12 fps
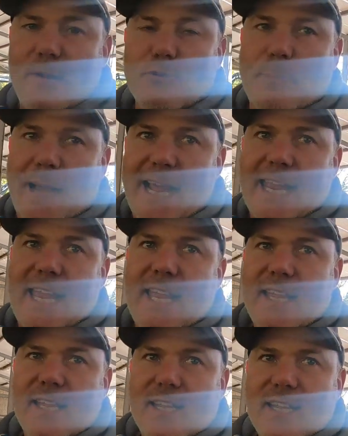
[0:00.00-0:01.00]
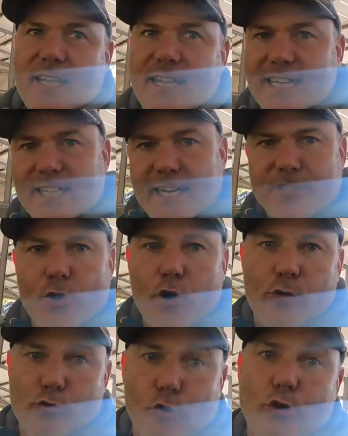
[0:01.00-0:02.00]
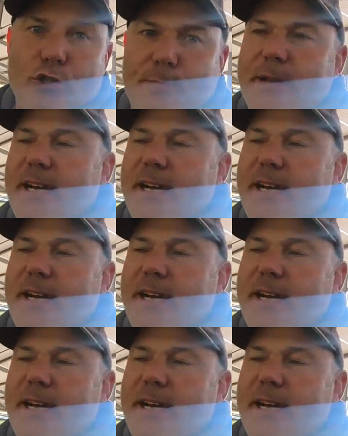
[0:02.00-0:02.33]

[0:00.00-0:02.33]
out the back, it sort of runs a